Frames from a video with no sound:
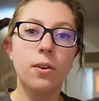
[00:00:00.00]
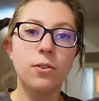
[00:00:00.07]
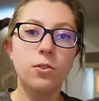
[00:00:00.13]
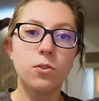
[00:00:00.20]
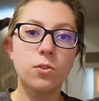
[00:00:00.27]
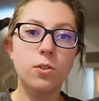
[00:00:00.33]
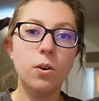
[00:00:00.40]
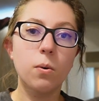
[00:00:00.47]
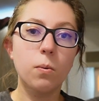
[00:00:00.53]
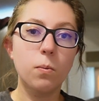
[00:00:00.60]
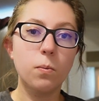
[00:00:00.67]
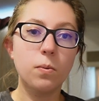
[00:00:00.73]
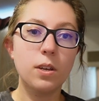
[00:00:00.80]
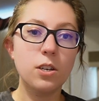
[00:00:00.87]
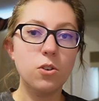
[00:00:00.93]
So
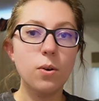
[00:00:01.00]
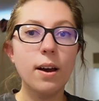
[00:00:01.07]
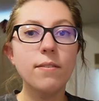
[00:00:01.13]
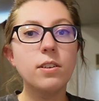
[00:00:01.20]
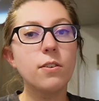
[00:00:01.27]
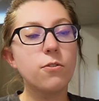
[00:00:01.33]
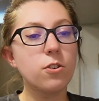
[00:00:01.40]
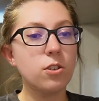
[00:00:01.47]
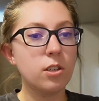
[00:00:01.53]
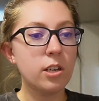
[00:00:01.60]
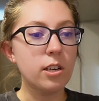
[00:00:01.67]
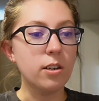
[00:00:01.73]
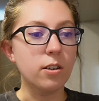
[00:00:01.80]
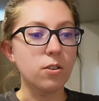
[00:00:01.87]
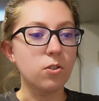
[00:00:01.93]
they do have different
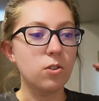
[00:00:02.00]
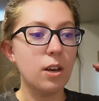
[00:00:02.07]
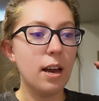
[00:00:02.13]
tiers,